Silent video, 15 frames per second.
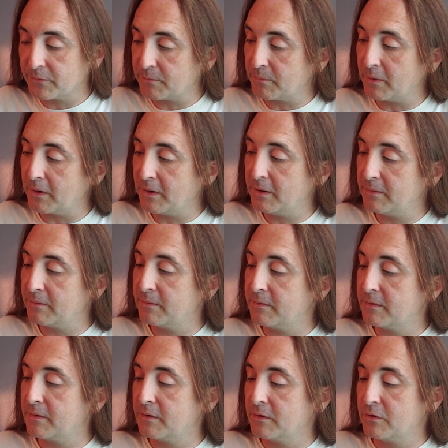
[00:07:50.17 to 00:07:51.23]
right?
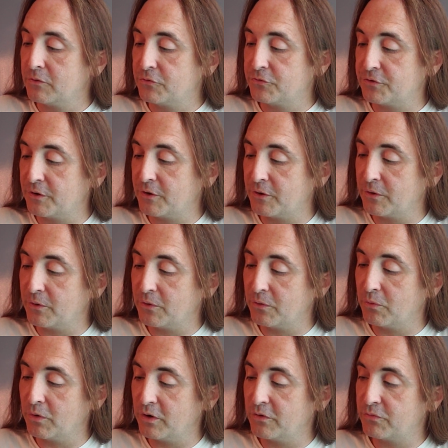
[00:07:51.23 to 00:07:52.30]
So
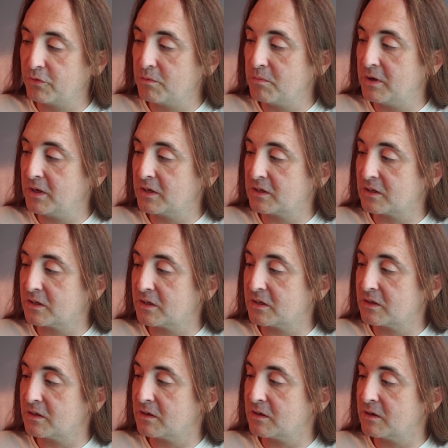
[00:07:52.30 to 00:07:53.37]
what if we make
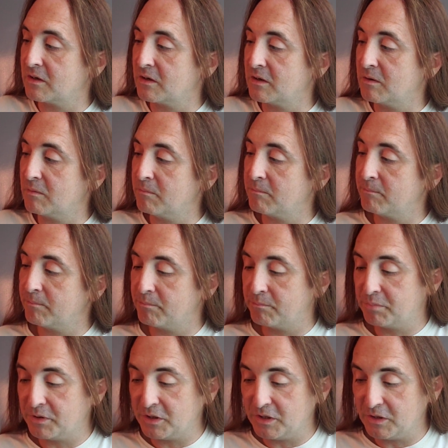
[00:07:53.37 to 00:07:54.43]
it
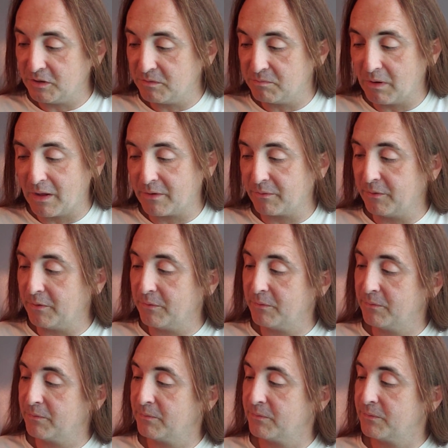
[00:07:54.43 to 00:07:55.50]
B, I don't know,
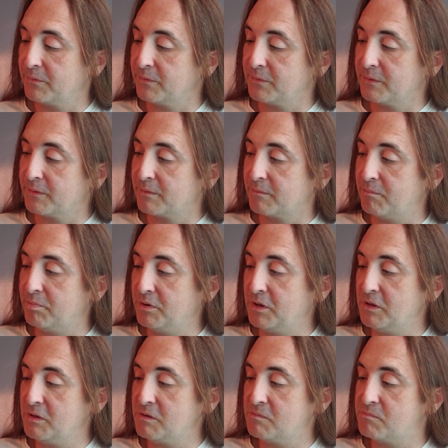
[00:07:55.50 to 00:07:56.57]

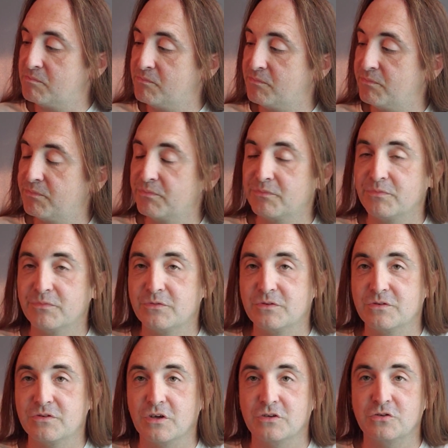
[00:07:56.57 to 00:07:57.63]
B
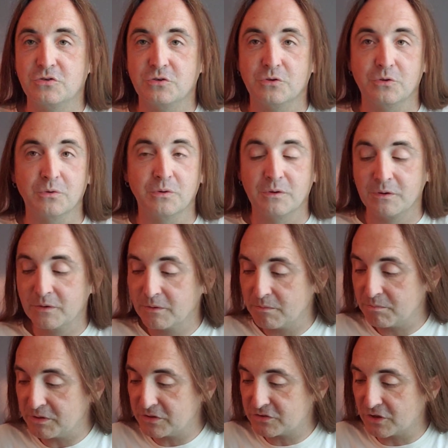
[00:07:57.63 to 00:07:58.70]
sus2,
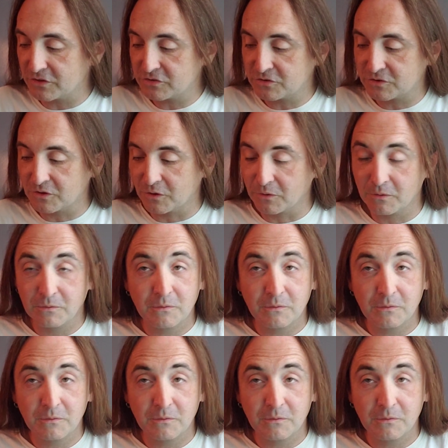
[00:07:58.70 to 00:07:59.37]
B sus2,